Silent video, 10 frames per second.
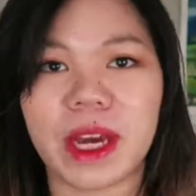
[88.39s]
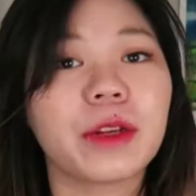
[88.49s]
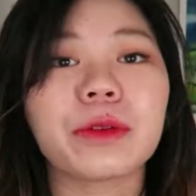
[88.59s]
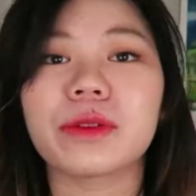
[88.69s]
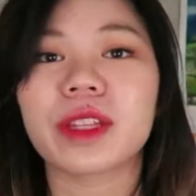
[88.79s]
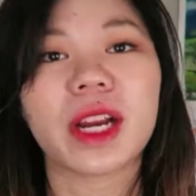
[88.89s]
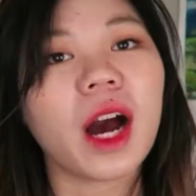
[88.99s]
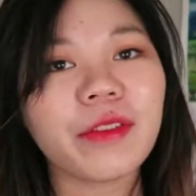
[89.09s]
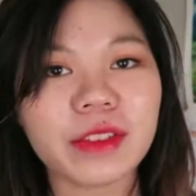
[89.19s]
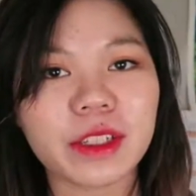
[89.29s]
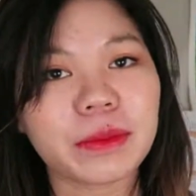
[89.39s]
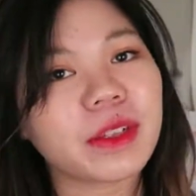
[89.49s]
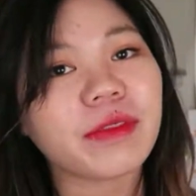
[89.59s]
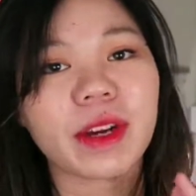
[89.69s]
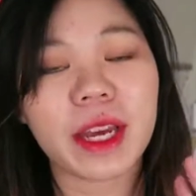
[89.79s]
I don't do that often,
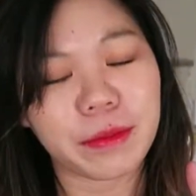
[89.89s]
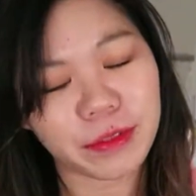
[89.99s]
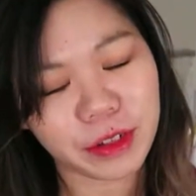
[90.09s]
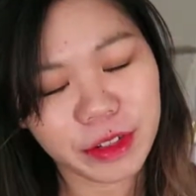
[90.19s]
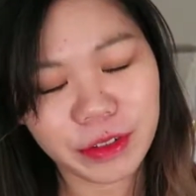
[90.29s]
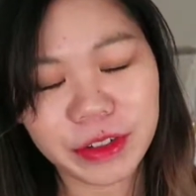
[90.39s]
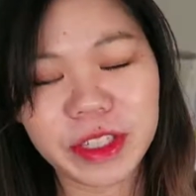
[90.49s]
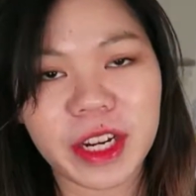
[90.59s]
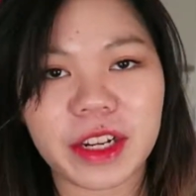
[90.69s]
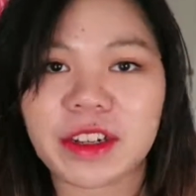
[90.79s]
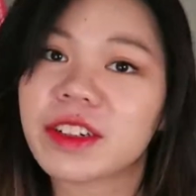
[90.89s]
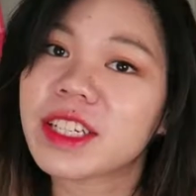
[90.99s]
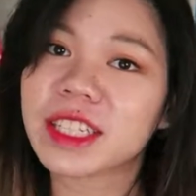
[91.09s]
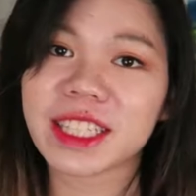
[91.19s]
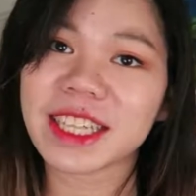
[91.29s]
but if I am very, very tired,
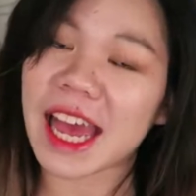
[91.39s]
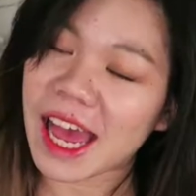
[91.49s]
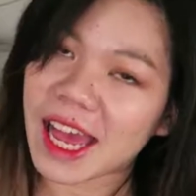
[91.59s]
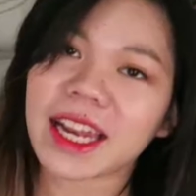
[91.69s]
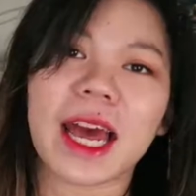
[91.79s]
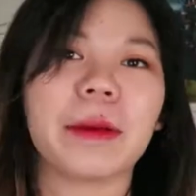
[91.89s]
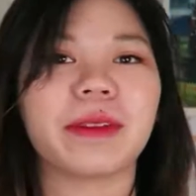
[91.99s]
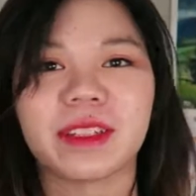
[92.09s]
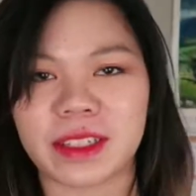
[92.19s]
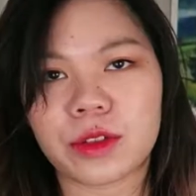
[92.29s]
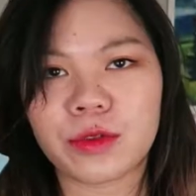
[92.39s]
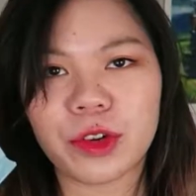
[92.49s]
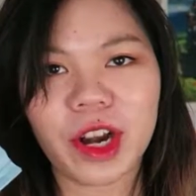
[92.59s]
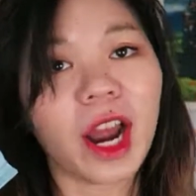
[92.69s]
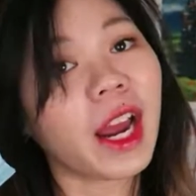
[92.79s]
it can happen. So
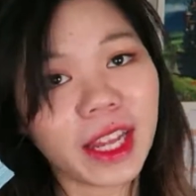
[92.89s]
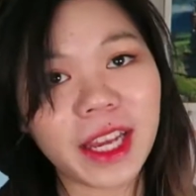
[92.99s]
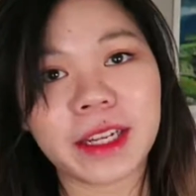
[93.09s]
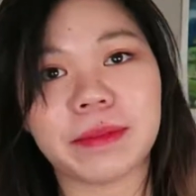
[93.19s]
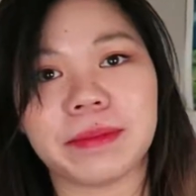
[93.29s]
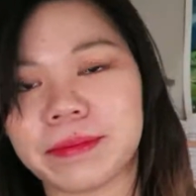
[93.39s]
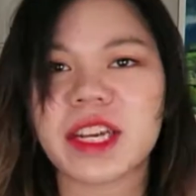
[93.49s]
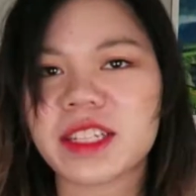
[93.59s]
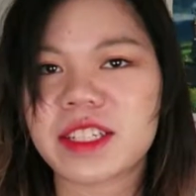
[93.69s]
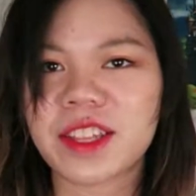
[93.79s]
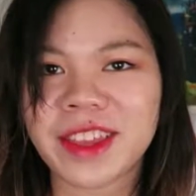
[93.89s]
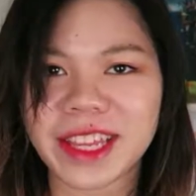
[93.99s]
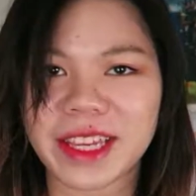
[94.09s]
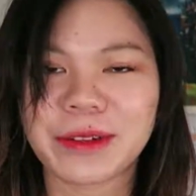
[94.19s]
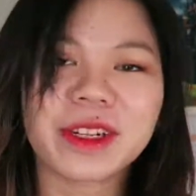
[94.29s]
far, I like them. The next
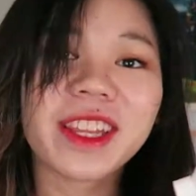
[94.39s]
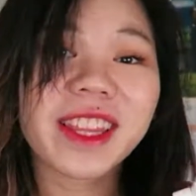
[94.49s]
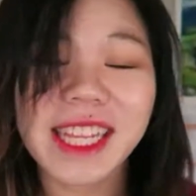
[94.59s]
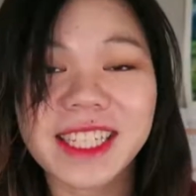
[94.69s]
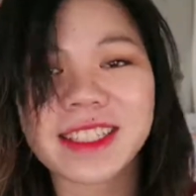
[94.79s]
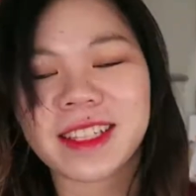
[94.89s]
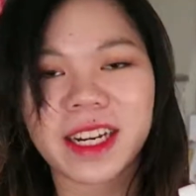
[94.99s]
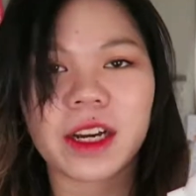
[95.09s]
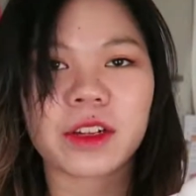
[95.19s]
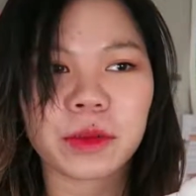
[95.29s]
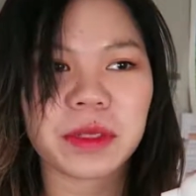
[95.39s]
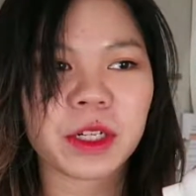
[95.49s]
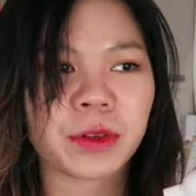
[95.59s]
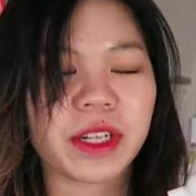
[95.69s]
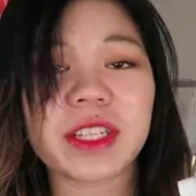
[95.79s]
thing, or things that I got from
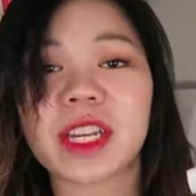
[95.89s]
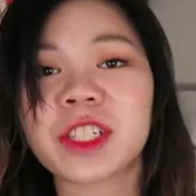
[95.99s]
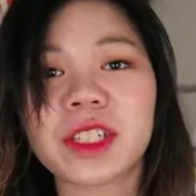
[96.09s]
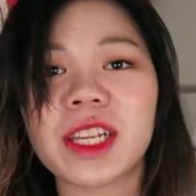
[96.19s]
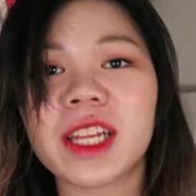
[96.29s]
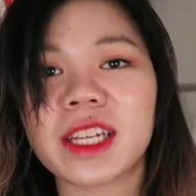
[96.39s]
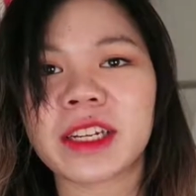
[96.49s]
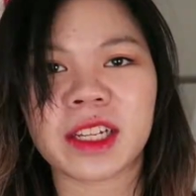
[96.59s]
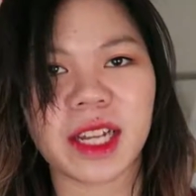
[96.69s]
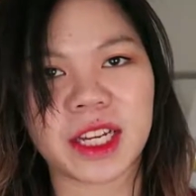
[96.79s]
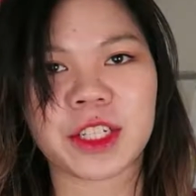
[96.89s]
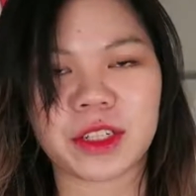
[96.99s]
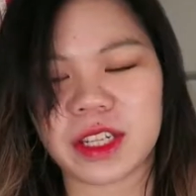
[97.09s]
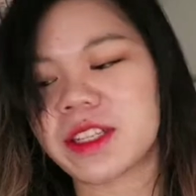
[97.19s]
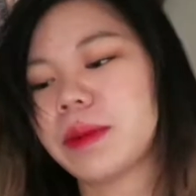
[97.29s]
StyleKorean is actually like a
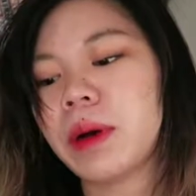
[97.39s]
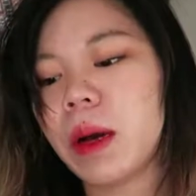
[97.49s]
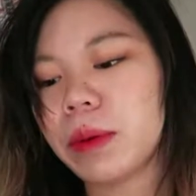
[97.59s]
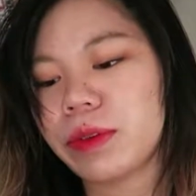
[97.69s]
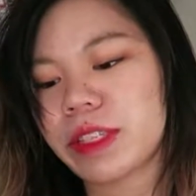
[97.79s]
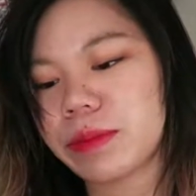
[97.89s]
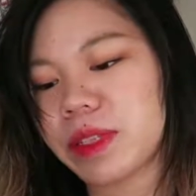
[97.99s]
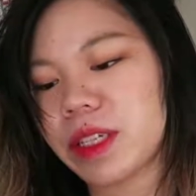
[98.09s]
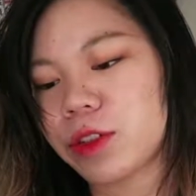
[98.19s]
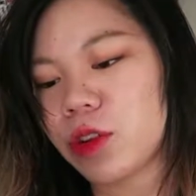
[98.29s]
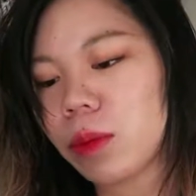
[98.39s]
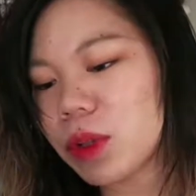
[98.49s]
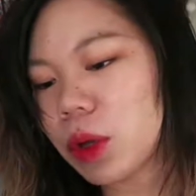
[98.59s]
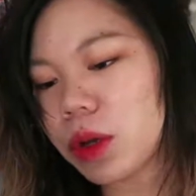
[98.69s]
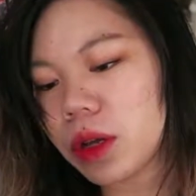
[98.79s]
collection. It's the Papa Recipe
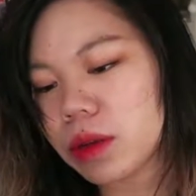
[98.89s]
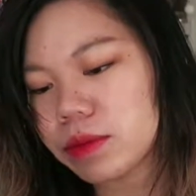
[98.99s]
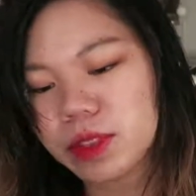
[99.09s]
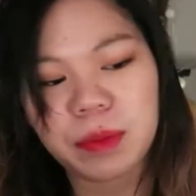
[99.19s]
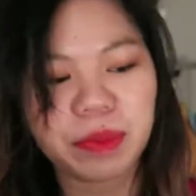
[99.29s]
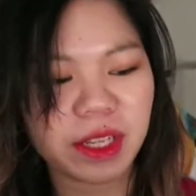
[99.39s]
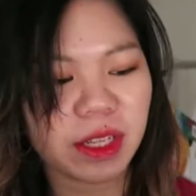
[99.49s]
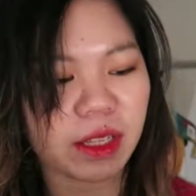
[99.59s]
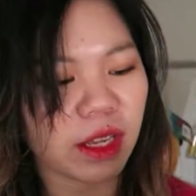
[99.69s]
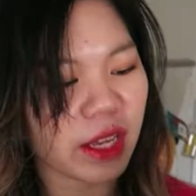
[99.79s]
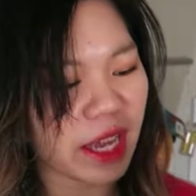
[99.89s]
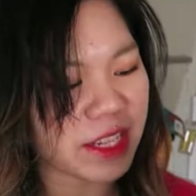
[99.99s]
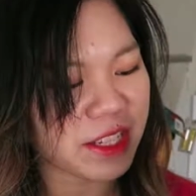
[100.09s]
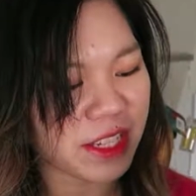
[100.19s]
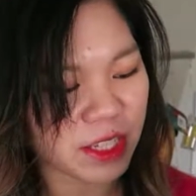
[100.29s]
Trouble something
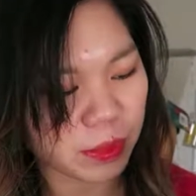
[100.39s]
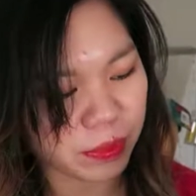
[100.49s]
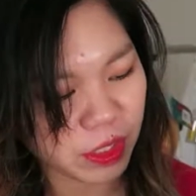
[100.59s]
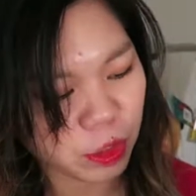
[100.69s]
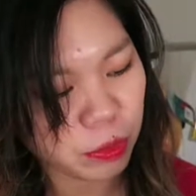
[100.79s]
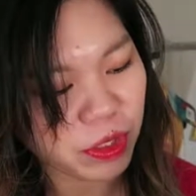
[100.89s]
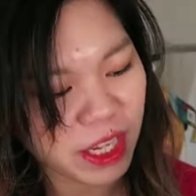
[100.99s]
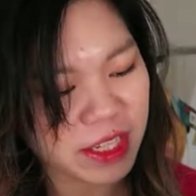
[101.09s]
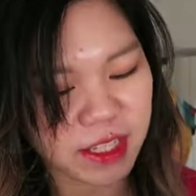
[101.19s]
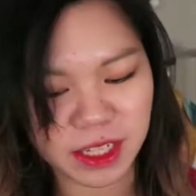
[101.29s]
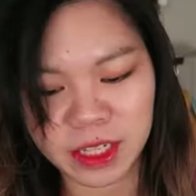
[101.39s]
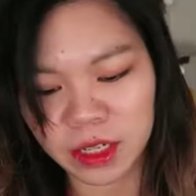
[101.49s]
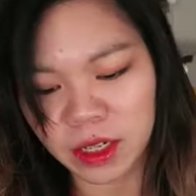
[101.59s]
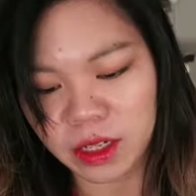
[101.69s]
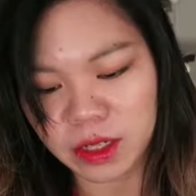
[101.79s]
AC something. Triple AC
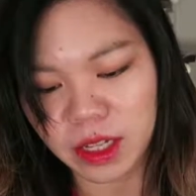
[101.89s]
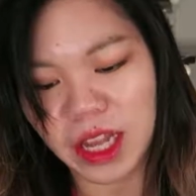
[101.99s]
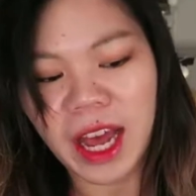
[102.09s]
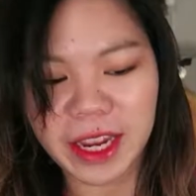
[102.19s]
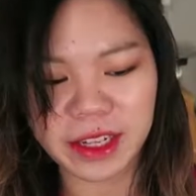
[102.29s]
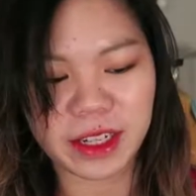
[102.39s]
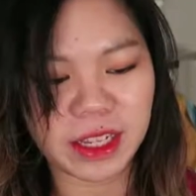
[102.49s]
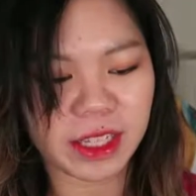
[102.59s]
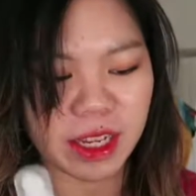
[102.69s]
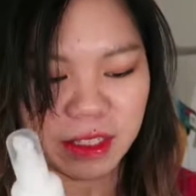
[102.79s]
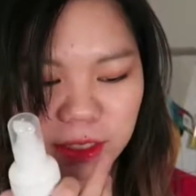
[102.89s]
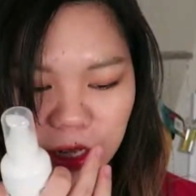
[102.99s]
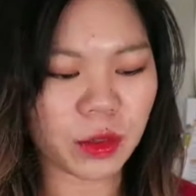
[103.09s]
line, I guess.